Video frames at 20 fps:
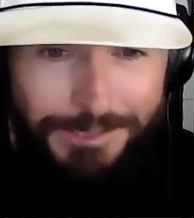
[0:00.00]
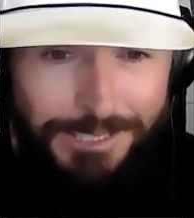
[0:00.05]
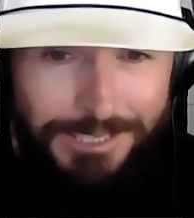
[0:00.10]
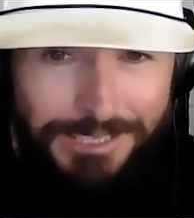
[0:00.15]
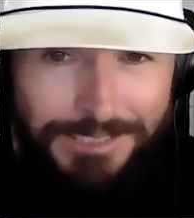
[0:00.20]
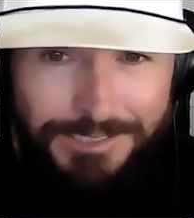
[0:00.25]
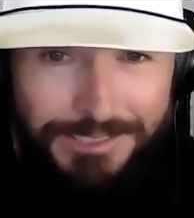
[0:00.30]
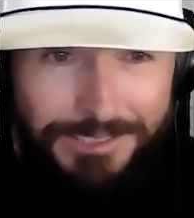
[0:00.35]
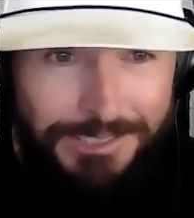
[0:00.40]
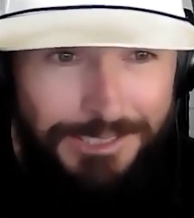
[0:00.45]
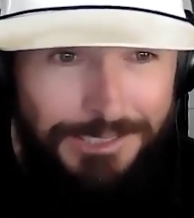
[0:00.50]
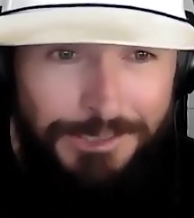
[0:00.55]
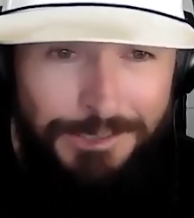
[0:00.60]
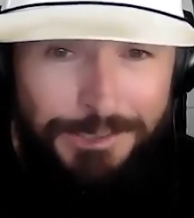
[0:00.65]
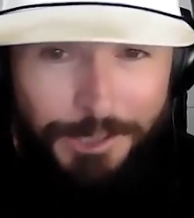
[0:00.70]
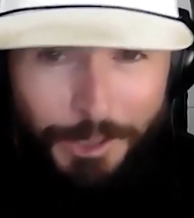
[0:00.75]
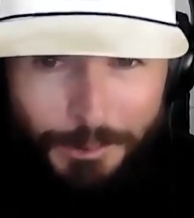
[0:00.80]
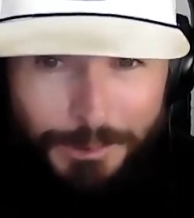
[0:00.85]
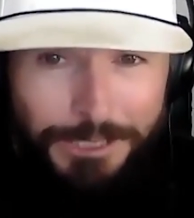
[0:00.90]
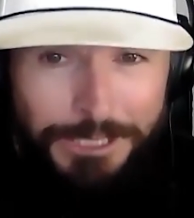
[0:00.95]
It's a
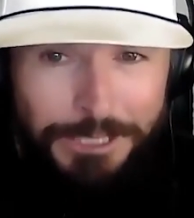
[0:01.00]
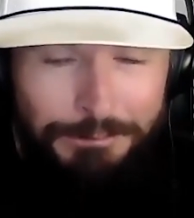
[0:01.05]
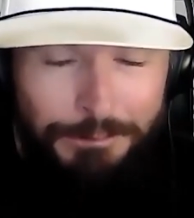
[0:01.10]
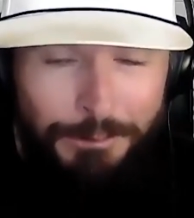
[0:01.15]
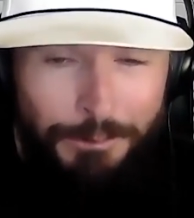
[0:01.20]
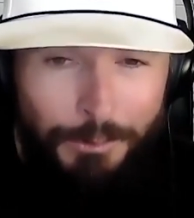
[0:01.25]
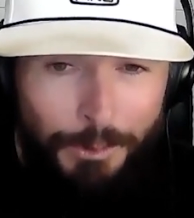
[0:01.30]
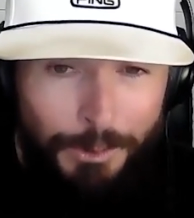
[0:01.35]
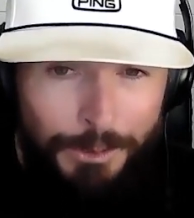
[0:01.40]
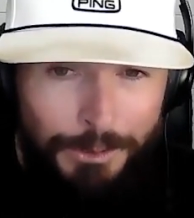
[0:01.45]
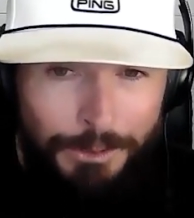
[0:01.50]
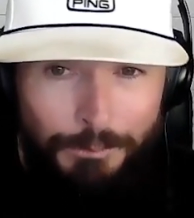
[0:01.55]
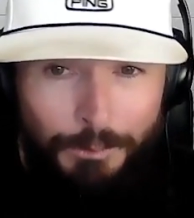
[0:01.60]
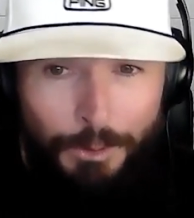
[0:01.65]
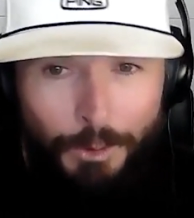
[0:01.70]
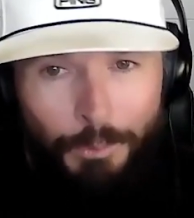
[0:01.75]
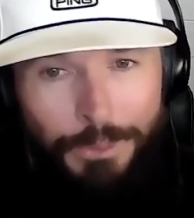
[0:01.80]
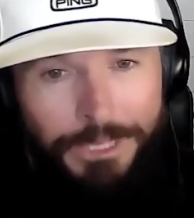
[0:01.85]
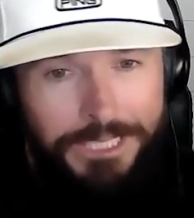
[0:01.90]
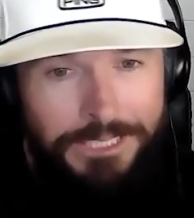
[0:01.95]
totally different world of
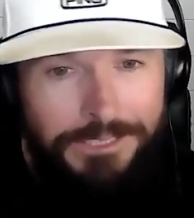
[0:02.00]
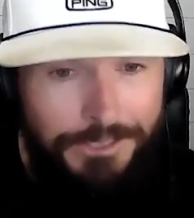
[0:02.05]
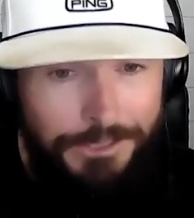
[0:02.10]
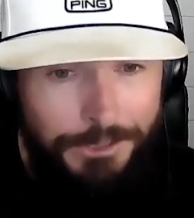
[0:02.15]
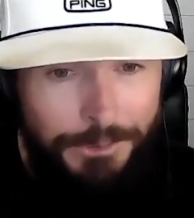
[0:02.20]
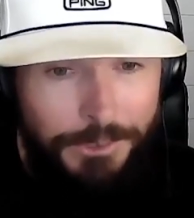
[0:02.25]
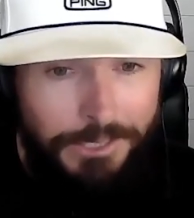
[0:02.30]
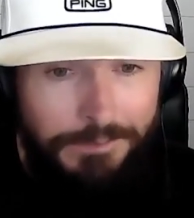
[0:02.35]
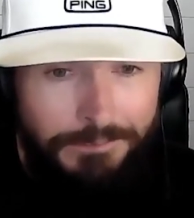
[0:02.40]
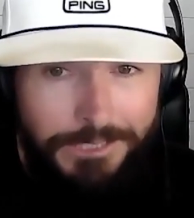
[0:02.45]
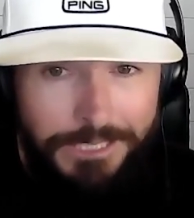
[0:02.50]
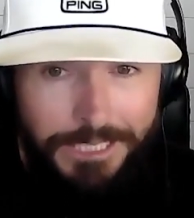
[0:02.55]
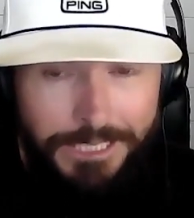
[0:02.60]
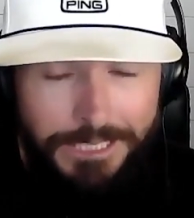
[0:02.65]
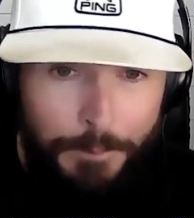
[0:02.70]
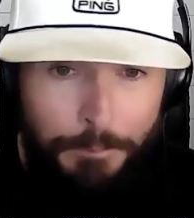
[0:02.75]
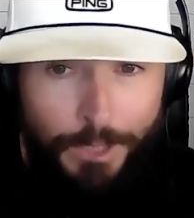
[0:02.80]
what we get to do every day.